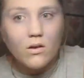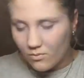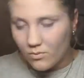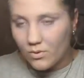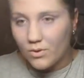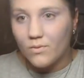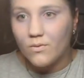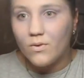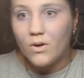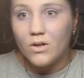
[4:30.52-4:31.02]

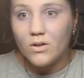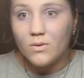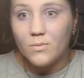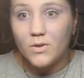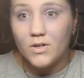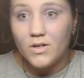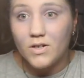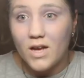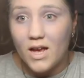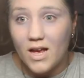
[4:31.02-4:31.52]
What
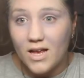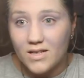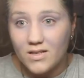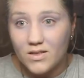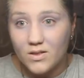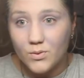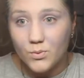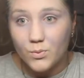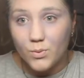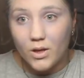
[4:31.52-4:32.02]
Voldemort
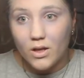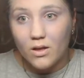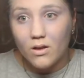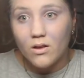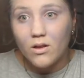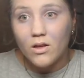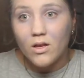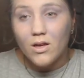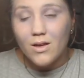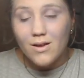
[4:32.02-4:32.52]
has as
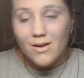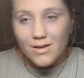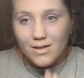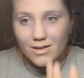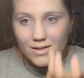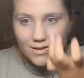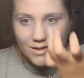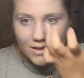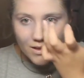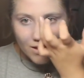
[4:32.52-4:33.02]
well
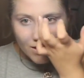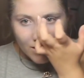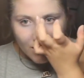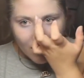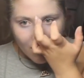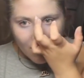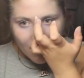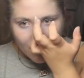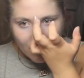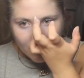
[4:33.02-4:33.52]
is that
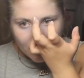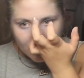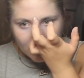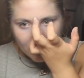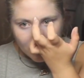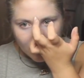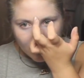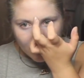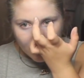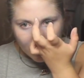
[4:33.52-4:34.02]
he
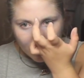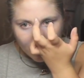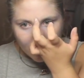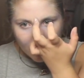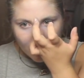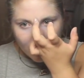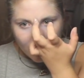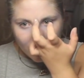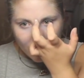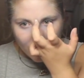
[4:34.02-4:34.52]
has
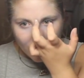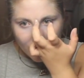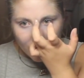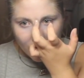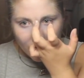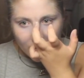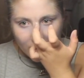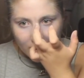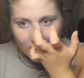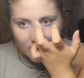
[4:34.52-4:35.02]
kind of a
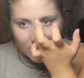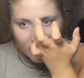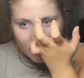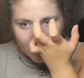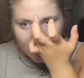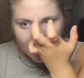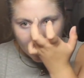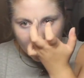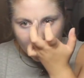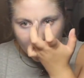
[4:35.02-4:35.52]

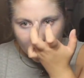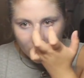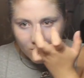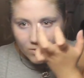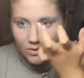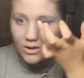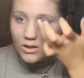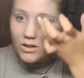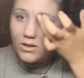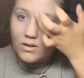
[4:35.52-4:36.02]
crease in
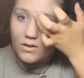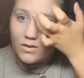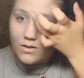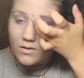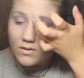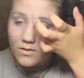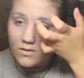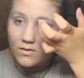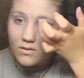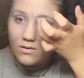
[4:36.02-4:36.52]
between
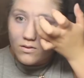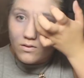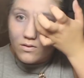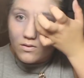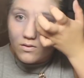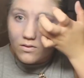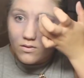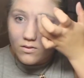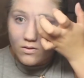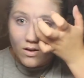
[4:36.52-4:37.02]
his
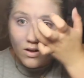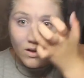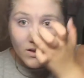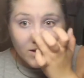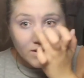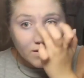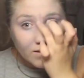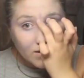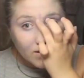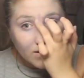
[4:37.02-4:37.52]

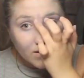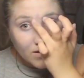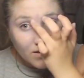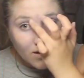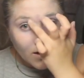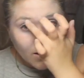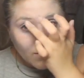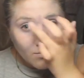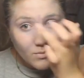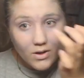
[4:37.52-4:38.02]
non-existent
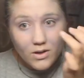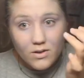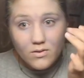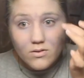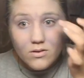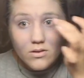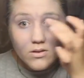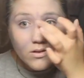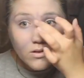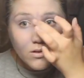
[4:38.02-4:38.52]

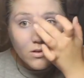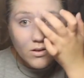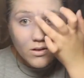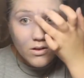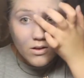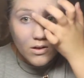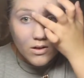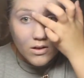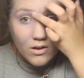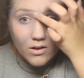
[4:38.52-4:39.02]
eyebrows.
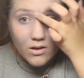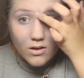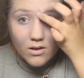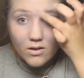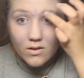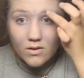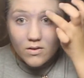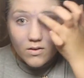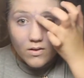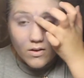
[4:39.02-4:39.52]

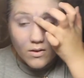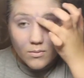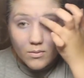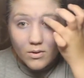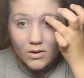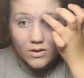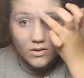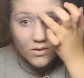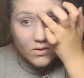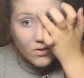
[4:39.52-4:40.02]
So I'm
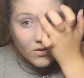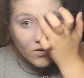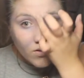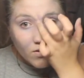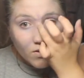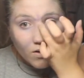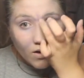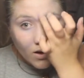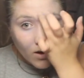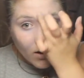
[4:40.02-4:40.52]
going to
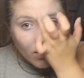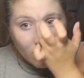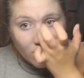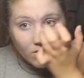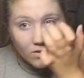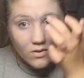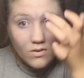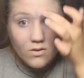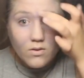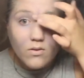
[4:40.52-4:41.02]
try
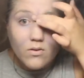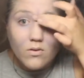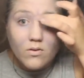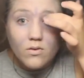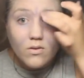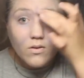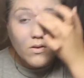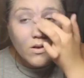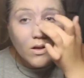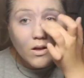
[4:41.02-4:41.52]
to
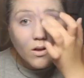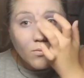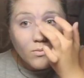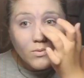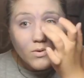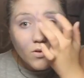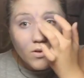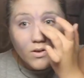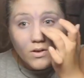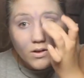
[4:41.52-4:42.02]

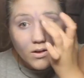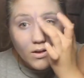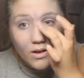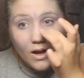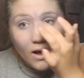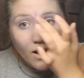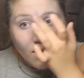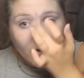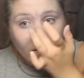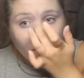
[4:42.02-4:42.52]
sculpture
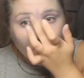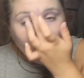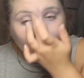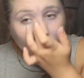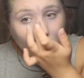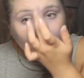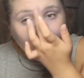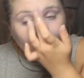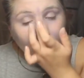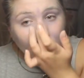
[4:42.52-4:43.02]
that
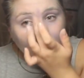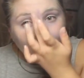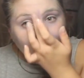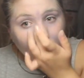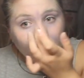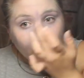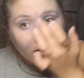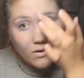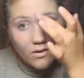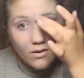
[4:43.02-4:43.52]
right
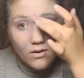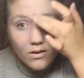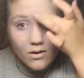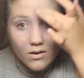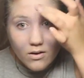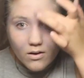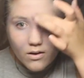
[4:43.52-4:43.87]
here.